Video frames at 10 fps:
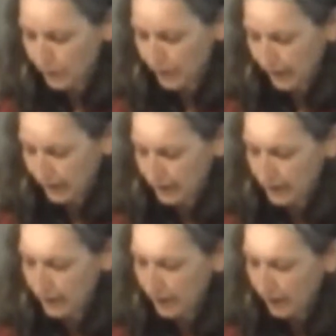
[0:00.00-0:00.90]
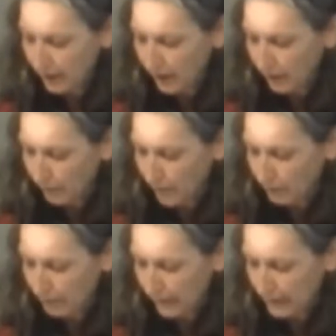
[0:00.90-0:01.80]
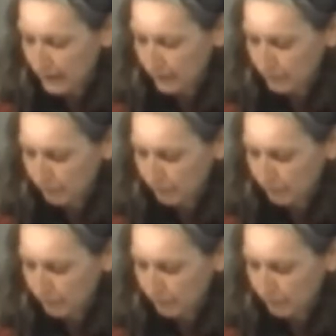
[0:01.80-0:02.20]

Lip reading: things that begin to